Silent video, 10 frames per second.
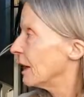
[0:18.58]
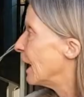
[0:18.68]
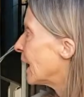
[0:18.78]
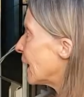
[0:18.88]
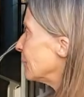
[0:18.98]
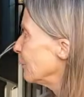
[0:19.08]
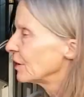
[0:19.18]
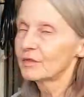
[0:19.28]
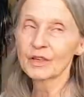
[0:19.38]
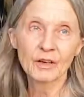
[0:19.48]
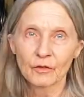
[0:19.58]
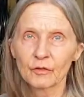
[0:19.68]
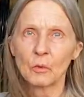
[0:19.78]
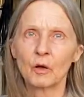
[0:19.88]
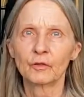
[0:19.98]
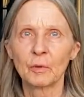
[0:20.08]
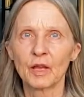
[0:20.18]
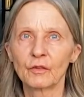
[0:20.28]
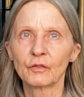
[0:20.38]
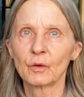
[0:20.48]
And it's kind of a small
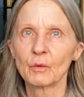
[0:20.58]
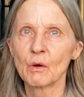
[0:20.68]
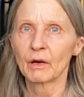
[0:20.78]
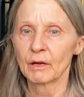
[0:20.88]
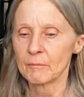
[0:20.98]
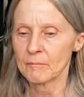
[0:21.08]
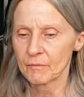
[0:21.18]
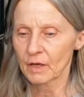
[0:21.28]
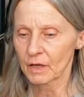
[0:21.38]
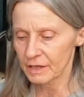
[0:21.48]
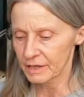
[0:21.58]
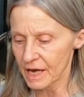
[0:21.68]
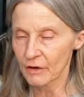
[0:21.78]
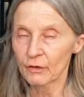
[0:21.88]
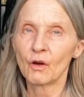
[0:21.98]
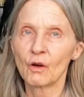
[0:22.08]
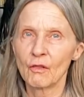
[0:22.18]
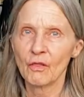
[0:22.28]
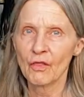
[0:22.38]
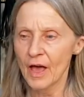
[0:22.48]
space, so we want to cut down
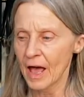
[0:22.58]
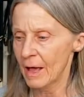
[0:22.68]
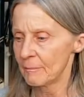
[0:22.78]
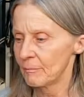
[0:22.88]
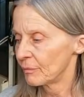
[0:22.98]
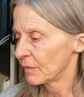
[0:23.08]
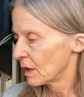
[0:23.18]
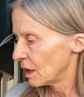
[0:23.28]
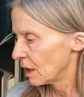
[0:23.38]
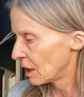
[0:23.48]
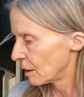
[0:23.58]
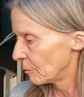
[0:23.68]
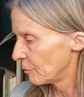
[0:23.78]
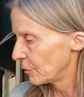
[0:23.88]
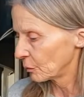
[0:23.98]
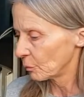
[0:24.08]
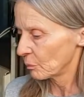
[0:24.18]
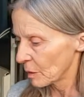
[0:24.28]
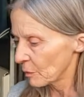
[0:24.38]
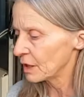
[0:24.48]
on that.
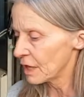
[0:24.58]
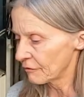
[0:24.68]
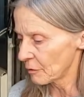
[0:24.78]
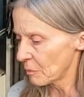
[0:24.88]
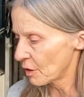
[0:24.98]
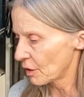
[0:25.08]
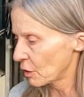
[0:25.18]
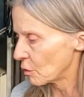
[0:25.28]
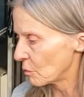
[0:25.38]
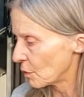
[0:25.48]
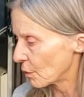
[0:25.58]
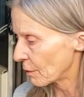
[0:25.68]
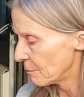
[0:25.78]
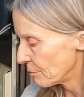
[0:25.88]
But we left the particle board,